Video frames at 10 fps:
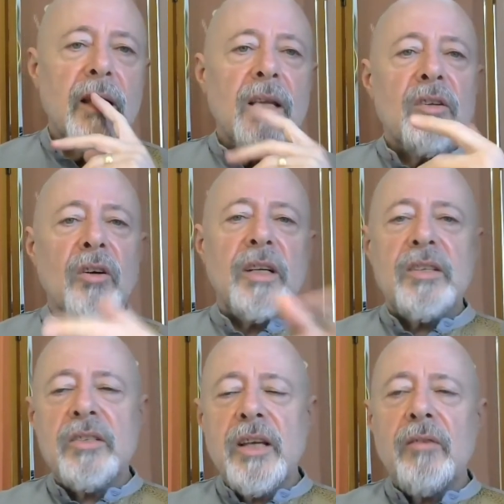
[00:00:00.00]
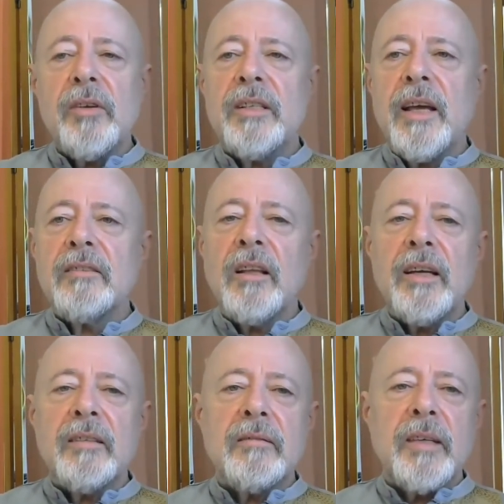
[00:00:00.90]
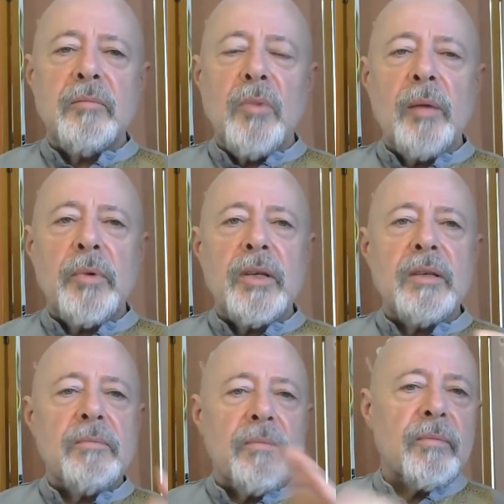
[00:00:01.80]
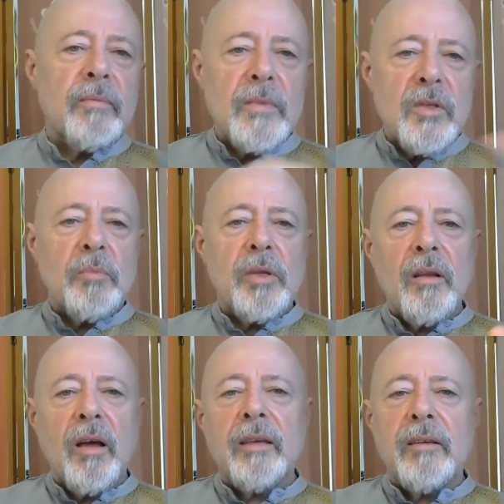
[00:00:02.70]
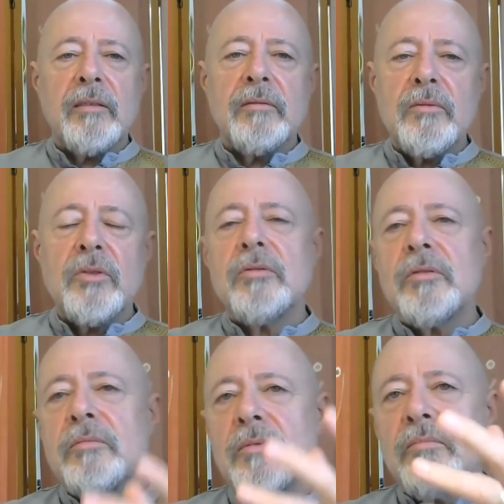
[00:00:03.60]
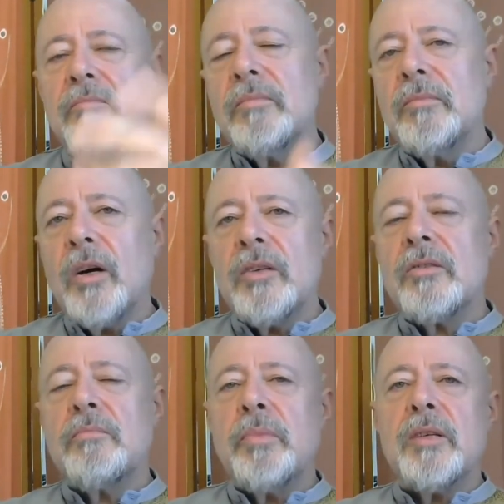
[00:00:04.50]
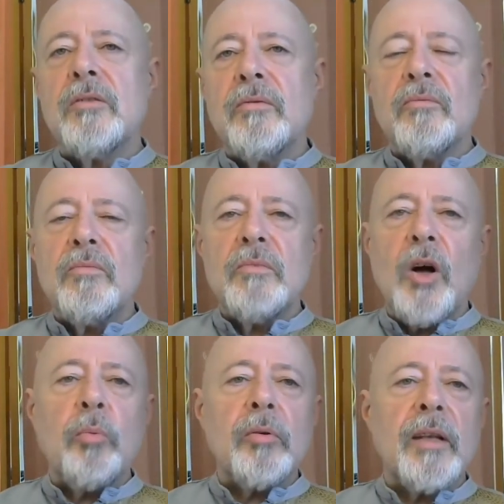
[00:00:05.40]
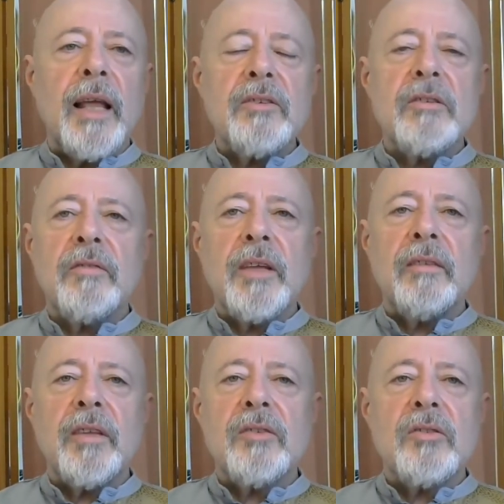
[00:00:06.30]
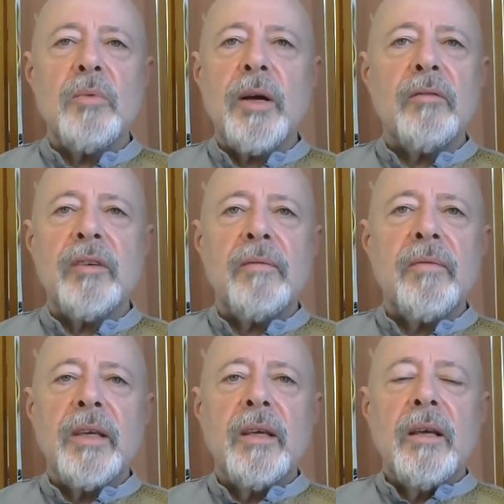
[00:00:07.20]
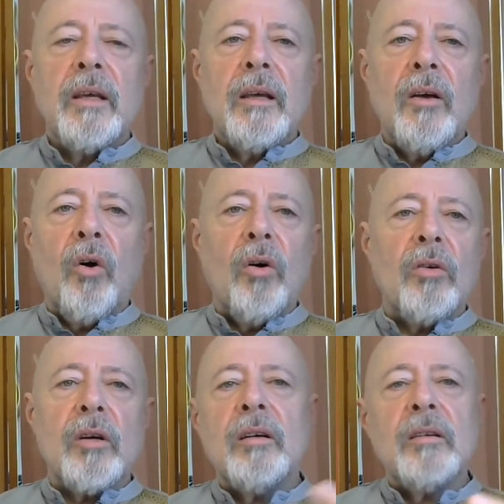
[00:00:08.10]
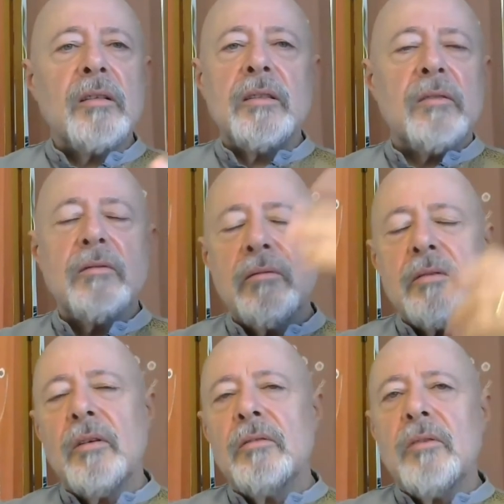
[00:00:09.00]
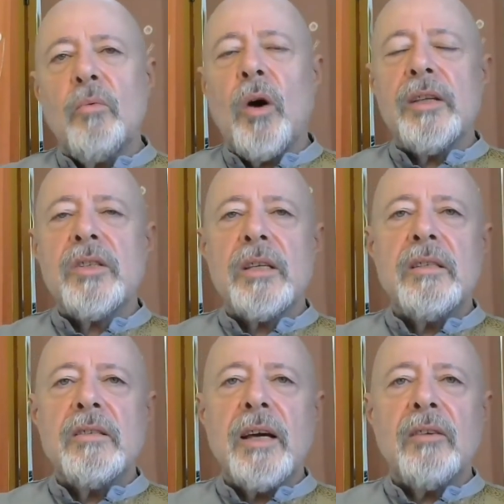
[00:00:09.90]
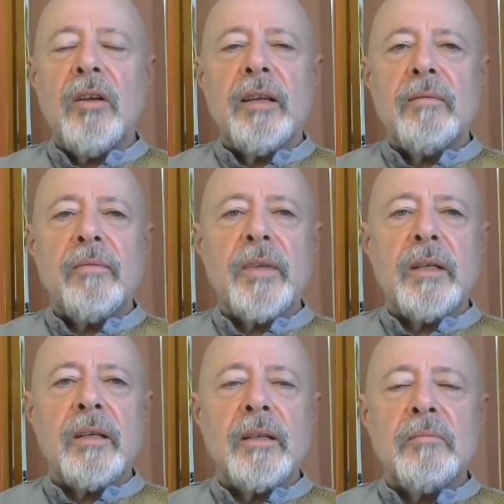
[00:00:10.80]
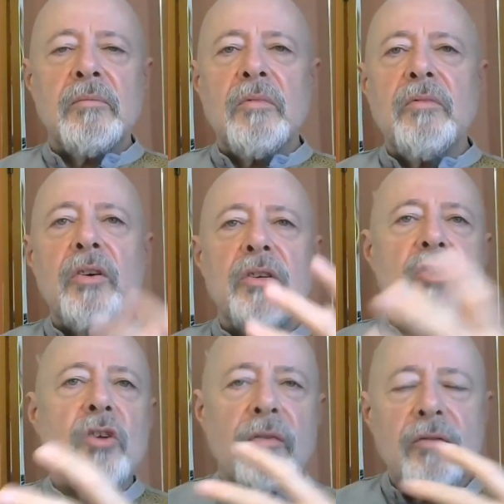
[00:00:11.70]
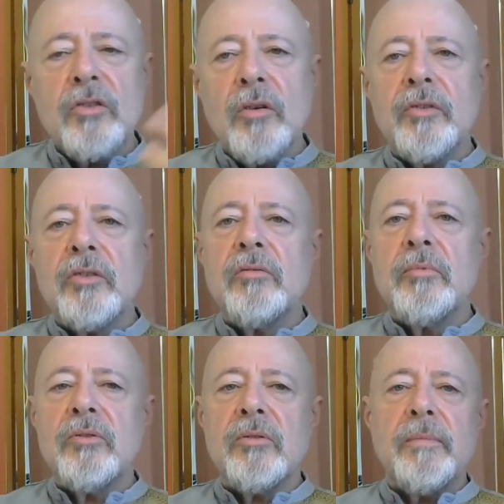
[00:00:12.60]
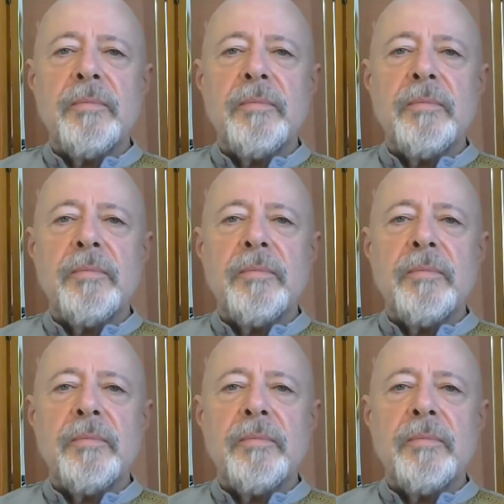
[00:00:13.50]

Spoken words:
Not necessarily a downlight. It might be something like, just a nice piece of opal glass, if that's the way of it, or a white satin downlight, very soft distribution.